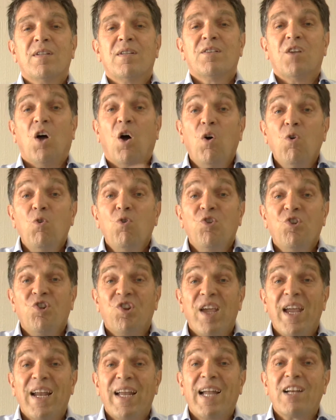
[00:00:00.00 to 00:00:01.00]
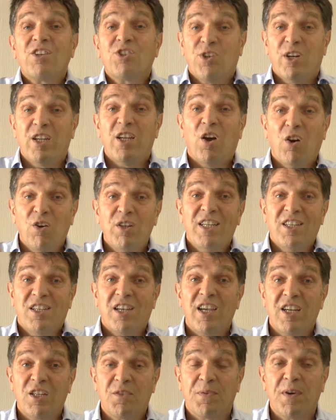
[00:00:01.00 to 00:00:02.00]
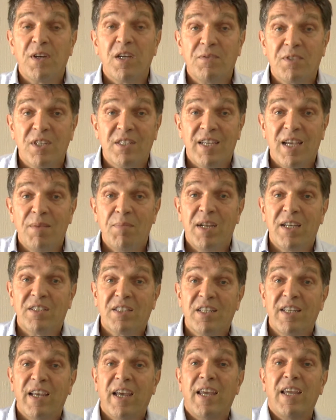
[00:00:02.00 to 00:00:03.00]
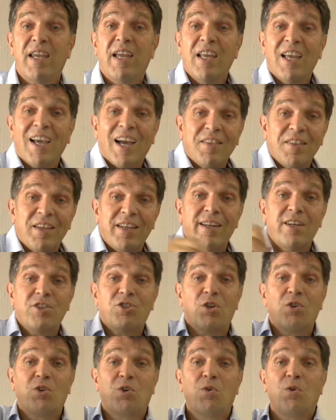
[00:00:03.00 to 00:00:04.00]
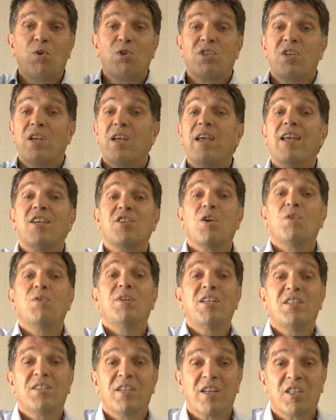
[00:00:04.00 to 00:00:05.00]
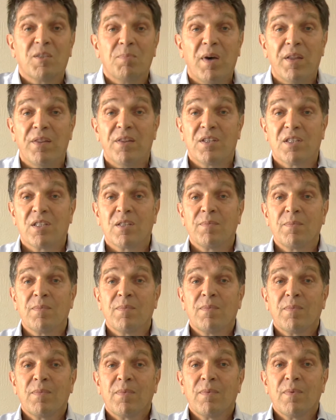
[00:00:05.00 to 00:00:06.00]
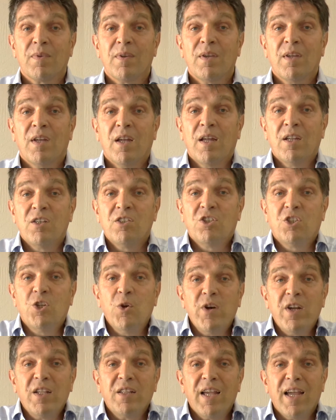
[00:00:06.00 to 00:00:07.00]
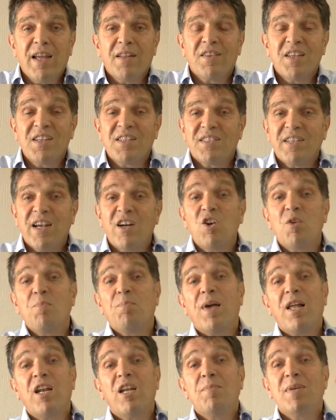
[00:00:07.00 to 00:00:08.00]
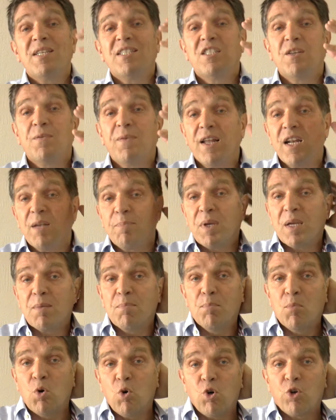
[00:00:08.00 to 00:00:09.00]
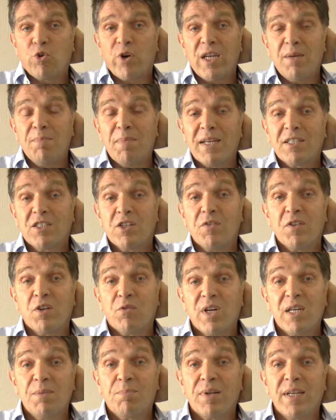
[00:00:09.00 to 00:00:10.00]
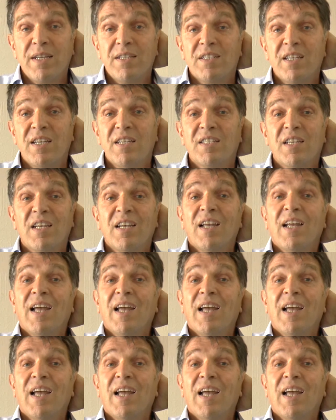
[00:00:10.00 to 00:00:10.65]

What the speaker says: The whole thing actually only takes 5 to 10 minutes a day, and the initial course is only 6 months. During that, the cerebellum is developing more grey matter in the right places